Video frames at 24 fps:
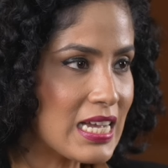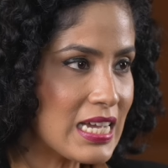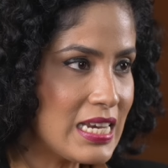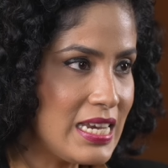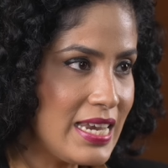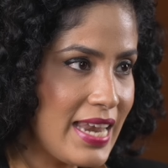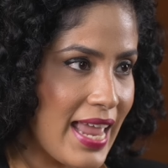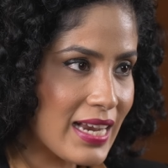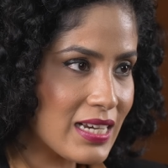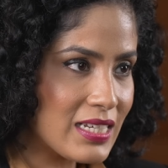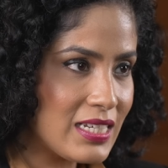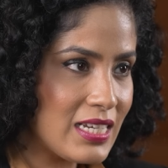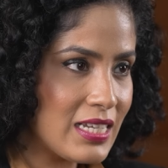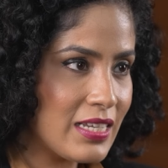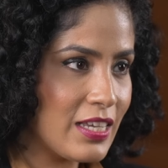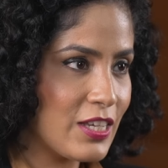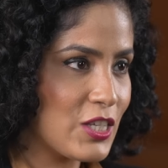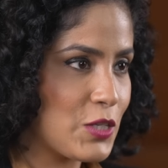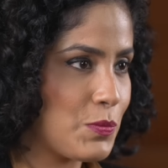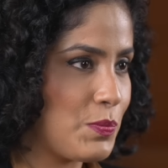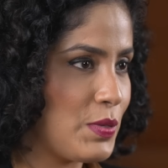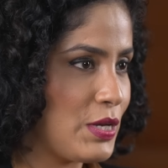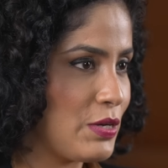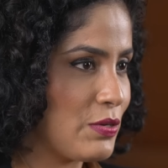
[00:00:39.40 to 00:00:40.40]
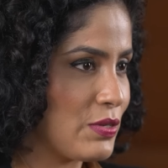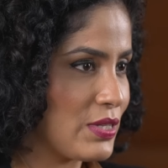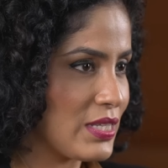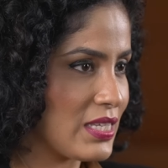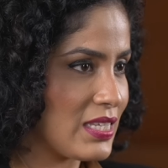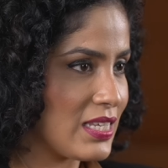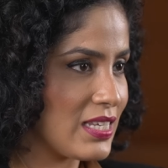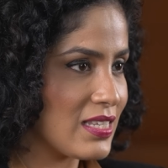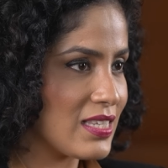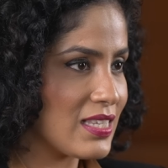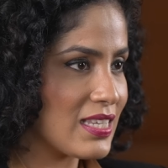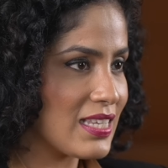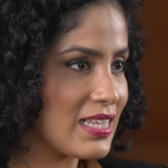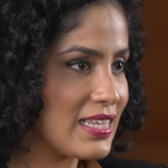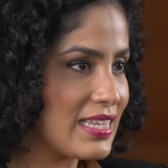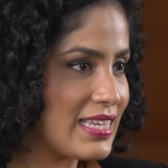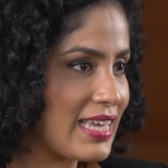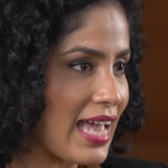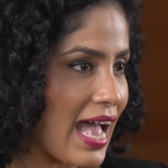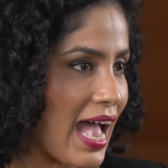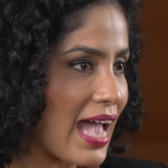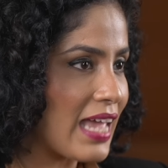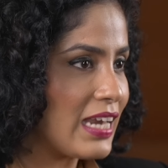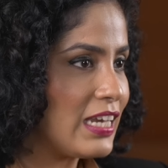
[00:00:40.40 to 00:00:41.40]
Connecting experiences
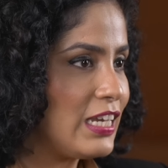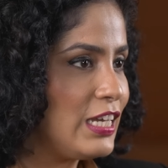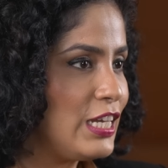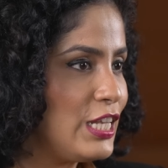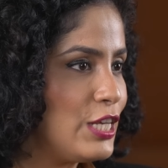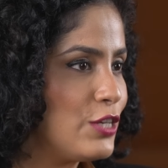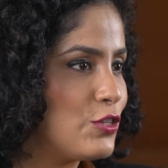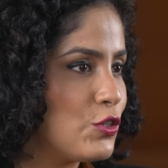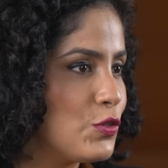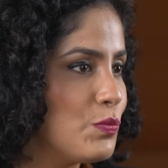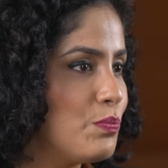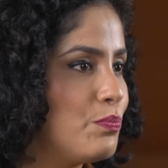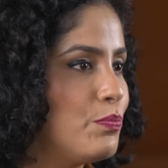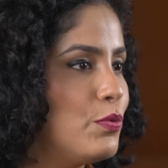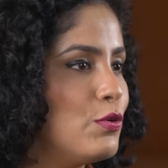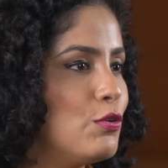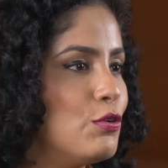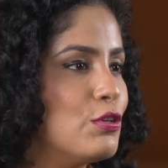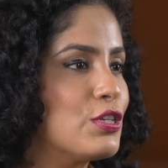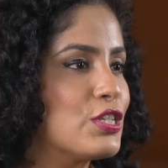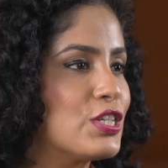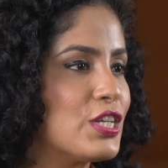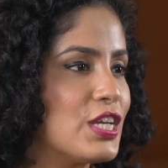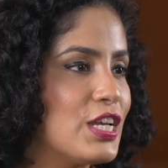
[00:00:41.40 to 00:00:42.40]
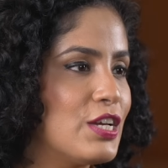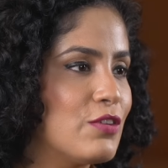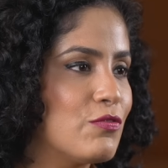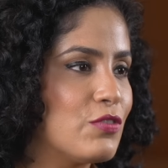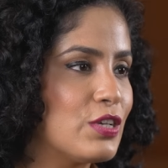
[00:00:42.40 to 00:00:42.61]
can lead to boost in